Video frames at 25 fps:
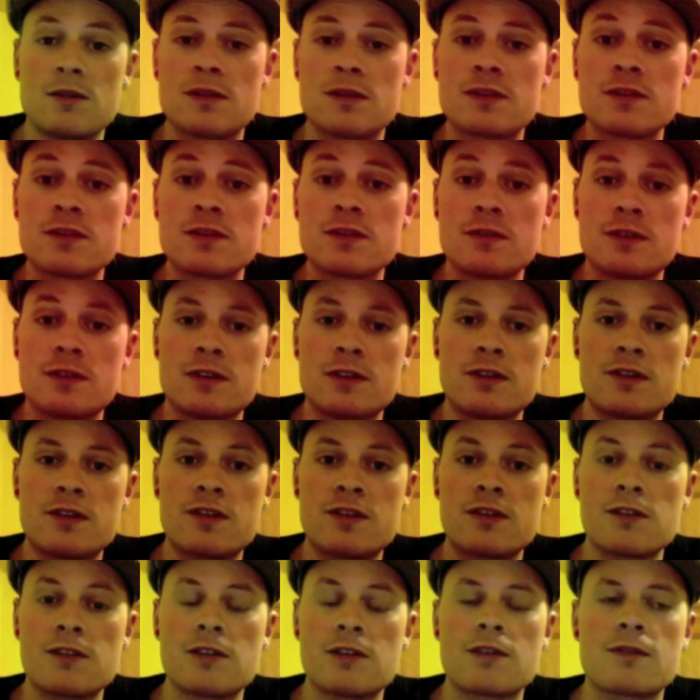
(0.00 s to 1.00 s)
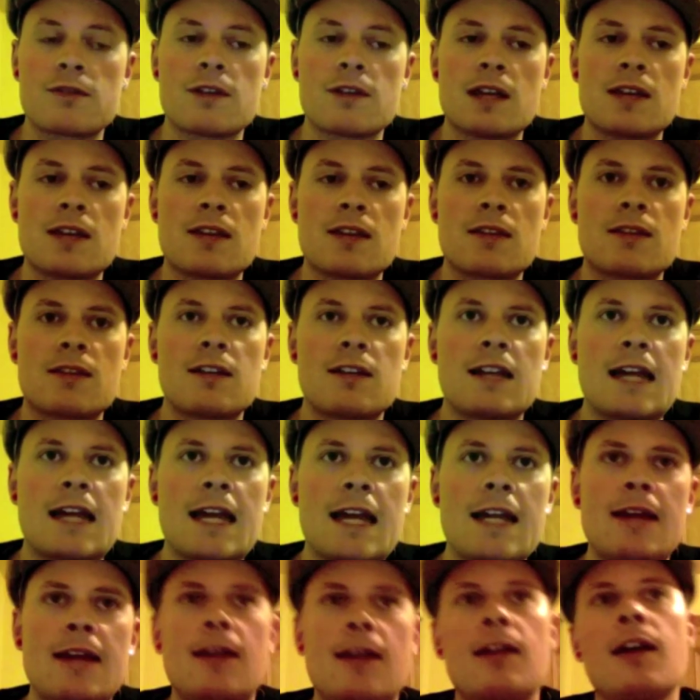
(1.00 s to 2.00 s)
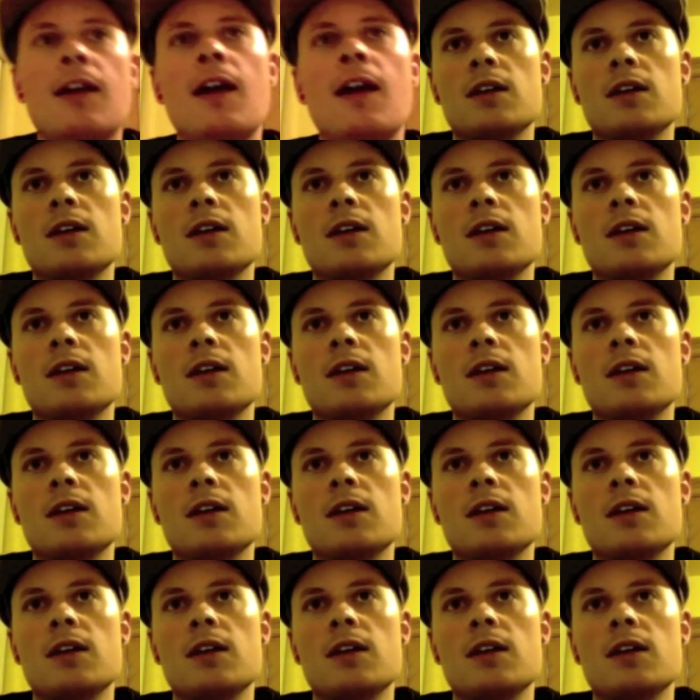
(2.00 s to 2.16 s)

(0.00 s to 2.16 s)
sorted sooner rather than later.